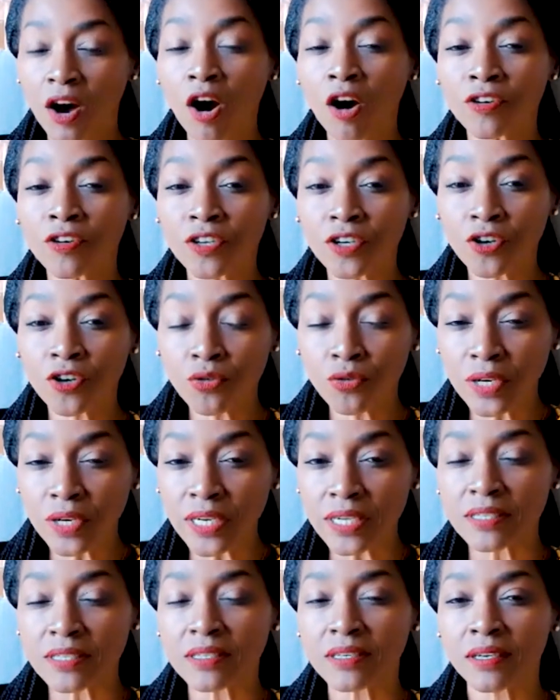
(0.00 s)
are
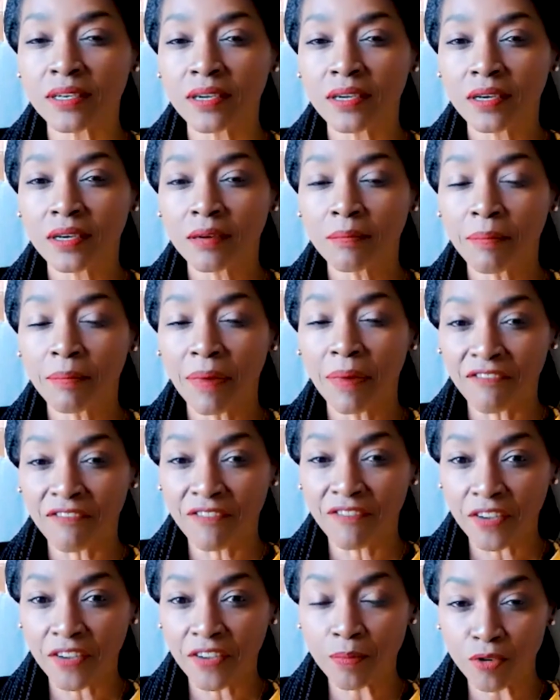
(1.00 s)
decreased by
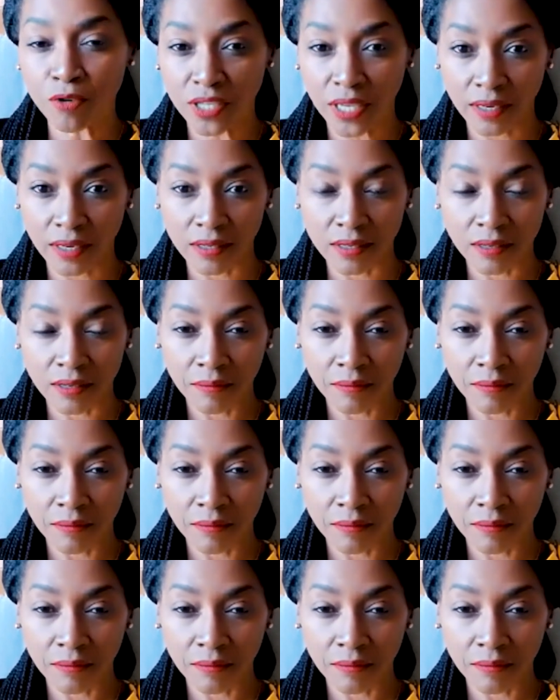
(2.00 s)
50%.